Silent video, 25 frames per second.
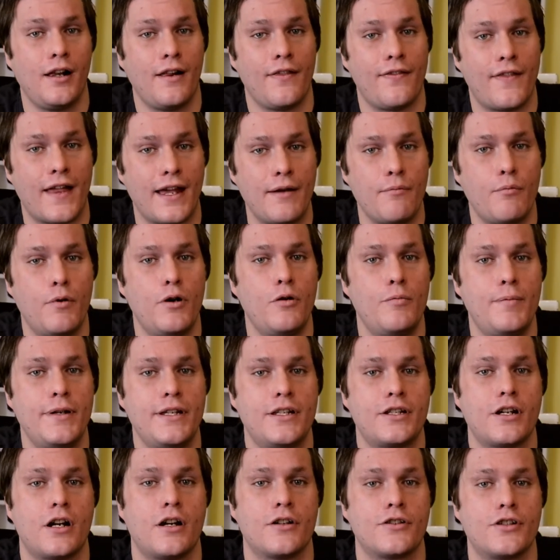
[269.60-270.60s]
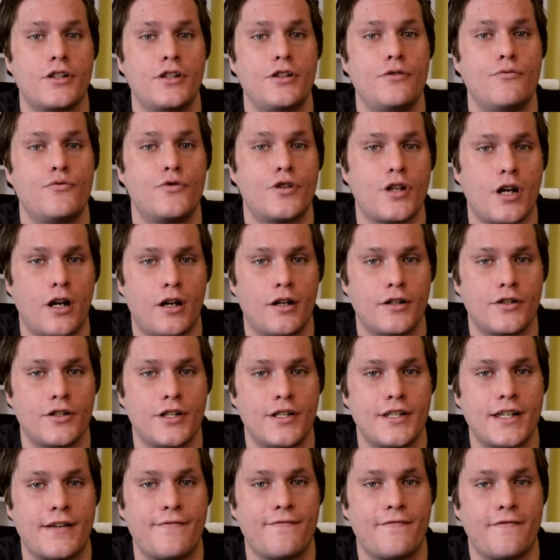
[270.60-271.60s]
they will be charging you
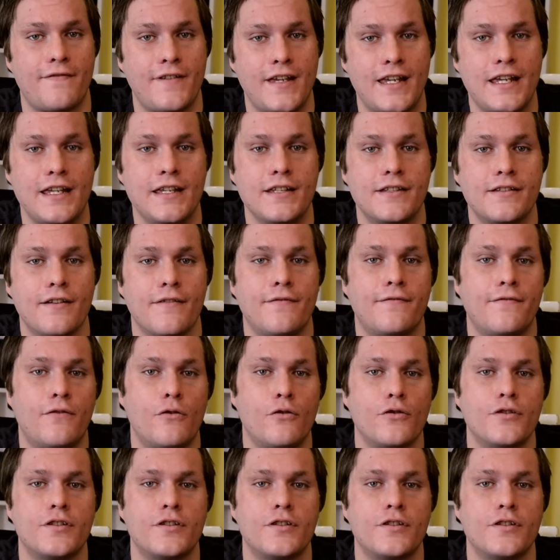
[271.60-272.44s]
charges and fees for